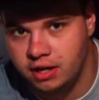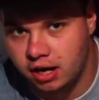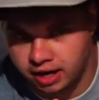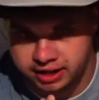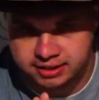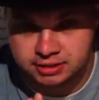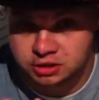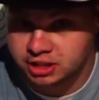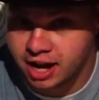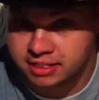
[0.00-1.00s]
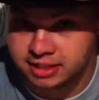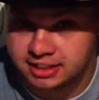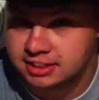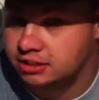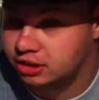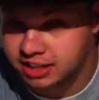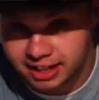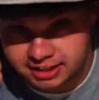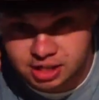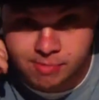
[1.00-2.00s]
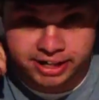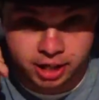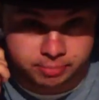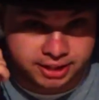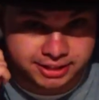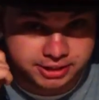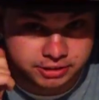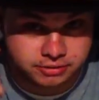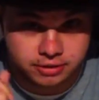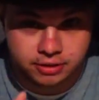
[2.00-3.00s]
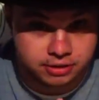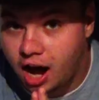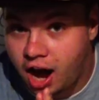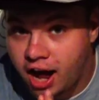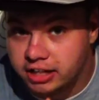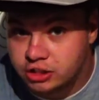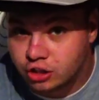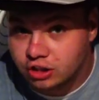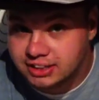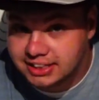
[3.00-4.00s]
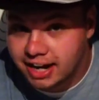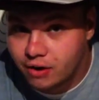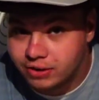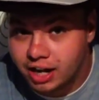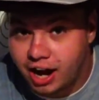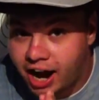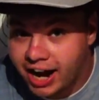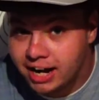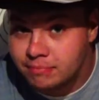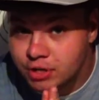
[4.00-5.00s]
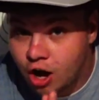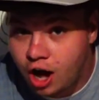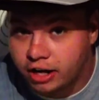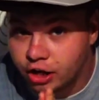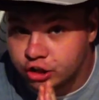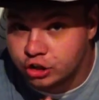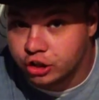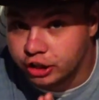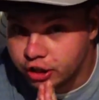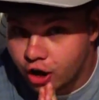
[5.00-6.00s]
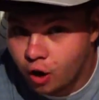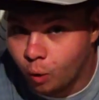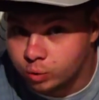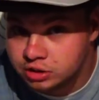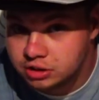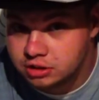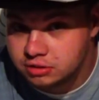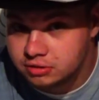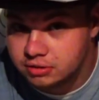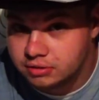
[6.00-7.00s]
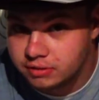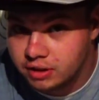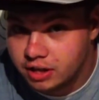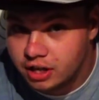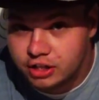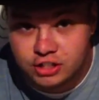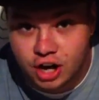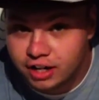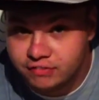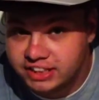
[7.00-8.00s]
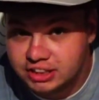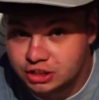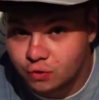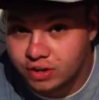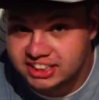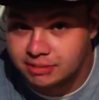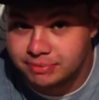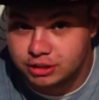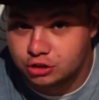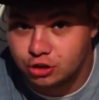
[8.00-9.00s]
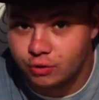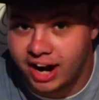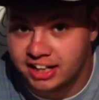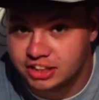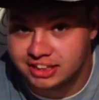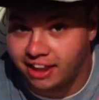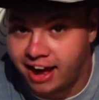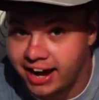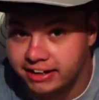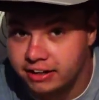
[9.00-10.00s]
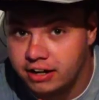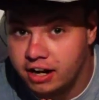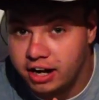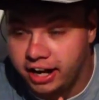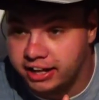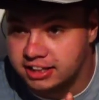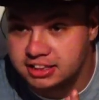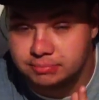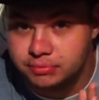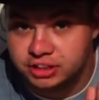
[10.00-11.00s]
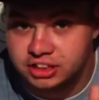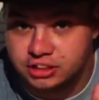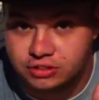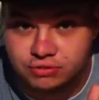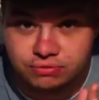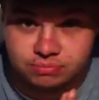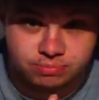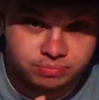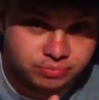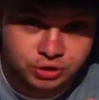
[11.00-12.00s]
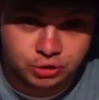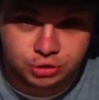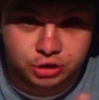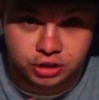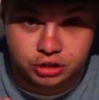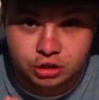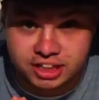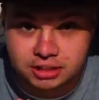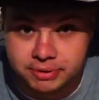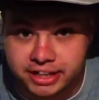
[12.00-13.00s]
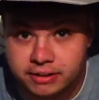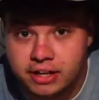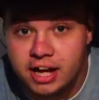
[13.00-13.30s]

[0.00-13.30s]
I just got this, just got this on my earpiece. It turns out I am not a good host. None of these stories have been true. I just lied, and it's this is you shouldn't trust me.